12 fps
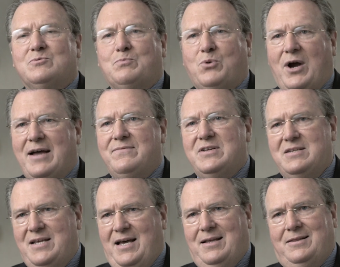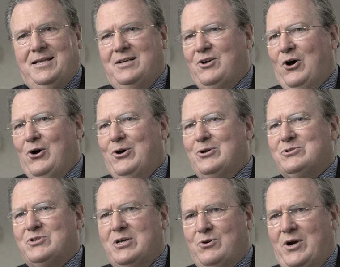private debt that
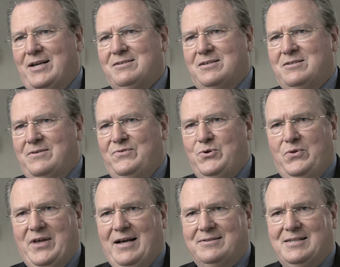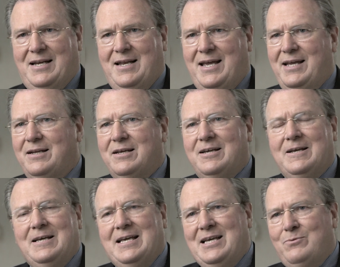caused the crisis of 2008.
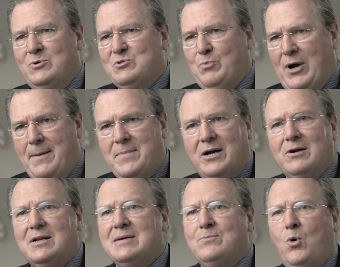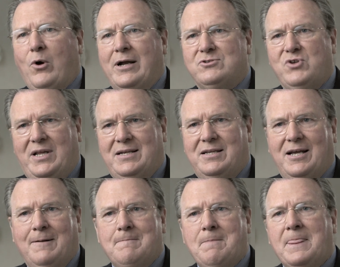It was primarily mortgage lending.
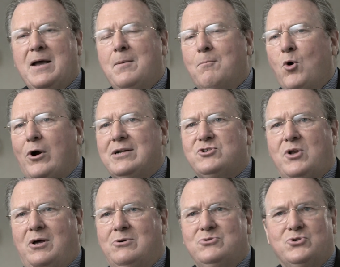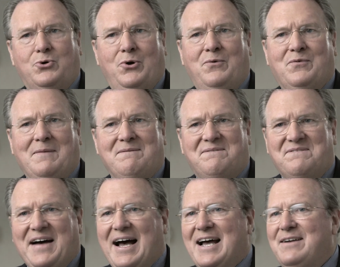Mortgage loans grew from
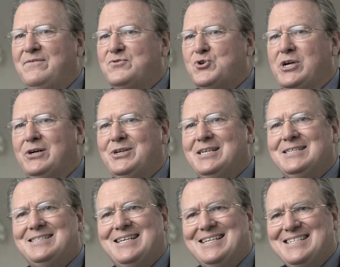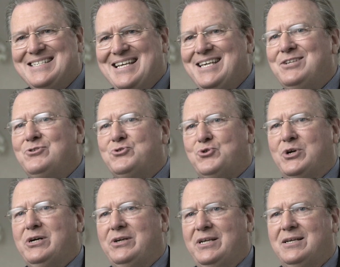$5 trillion to $10
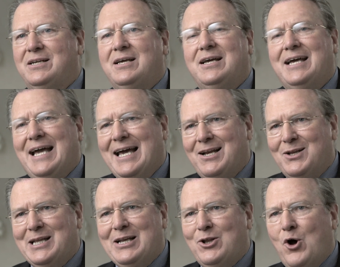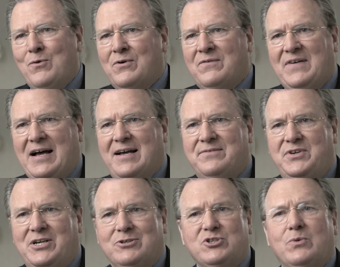trillion in a little over 5
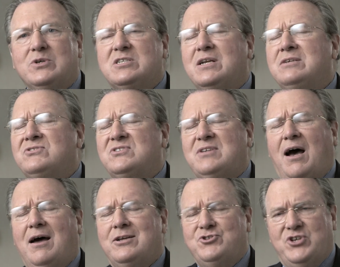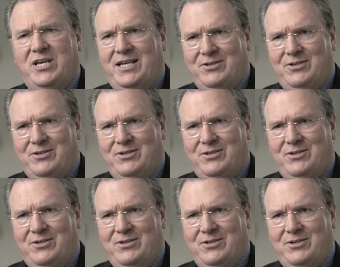years. It was an astonishing